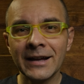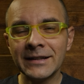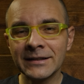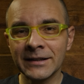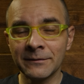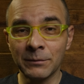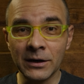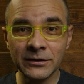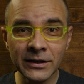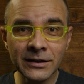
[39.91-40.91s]
that can
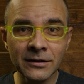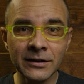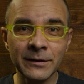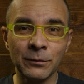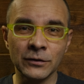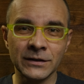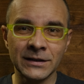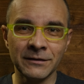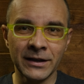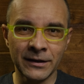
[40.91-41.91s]
particularly
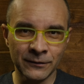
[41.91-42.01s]
positively